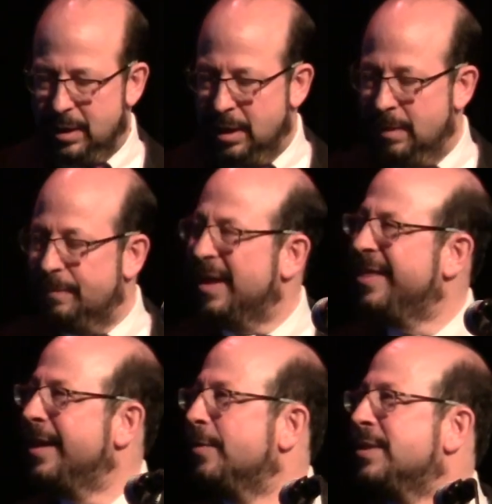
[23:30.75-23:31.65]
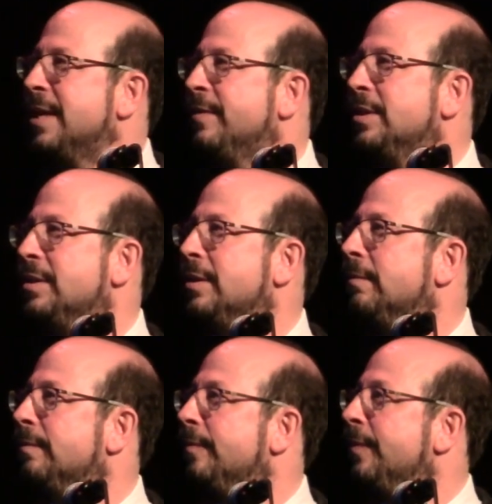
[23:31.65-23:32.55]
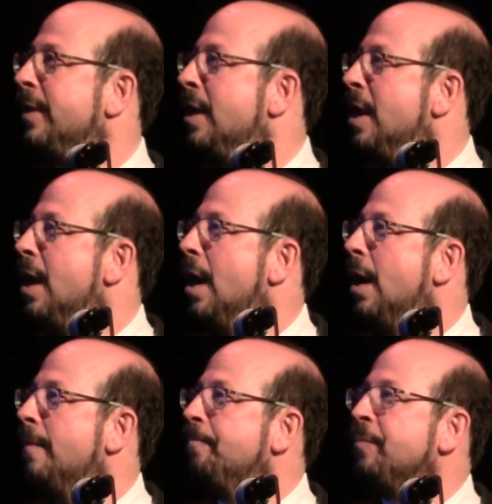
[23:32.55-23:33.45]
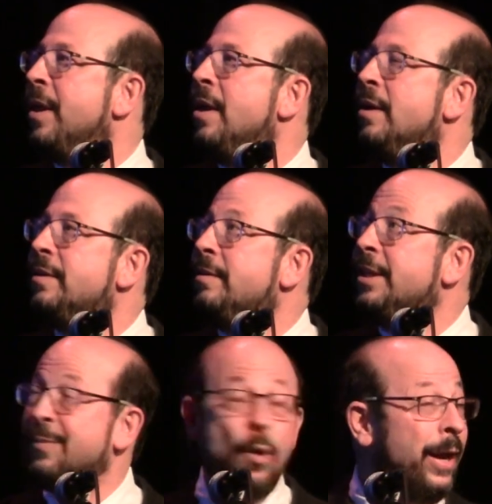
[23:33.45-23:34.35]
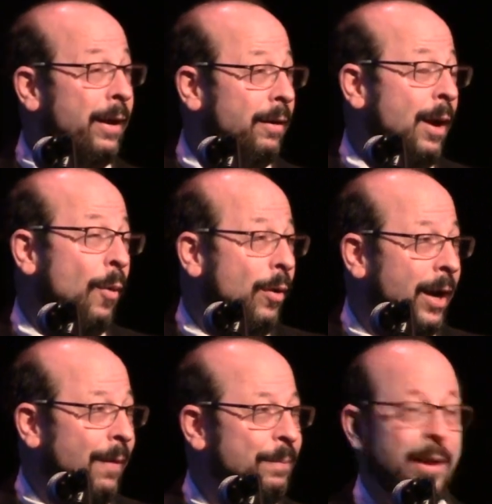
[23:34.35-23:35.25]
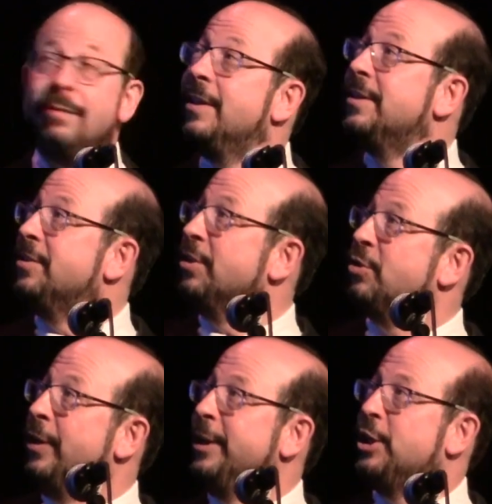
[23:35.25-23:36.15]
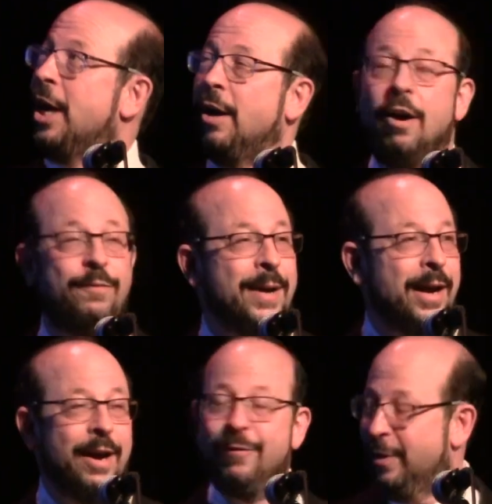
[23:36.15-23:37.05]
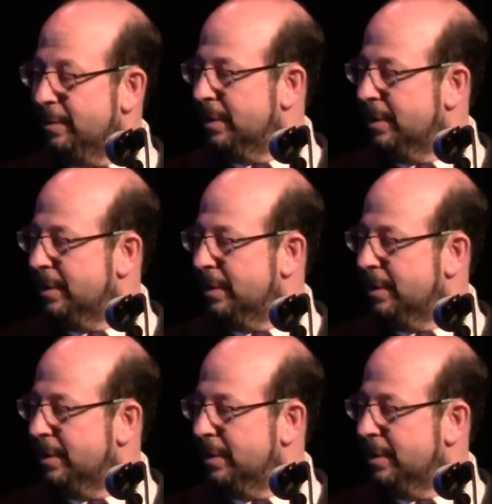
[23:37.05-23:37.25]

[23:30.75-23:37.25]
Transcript: Um, I think it was seven to two. Um, this morning, I woke up, and this is a screenshot off my iPhone.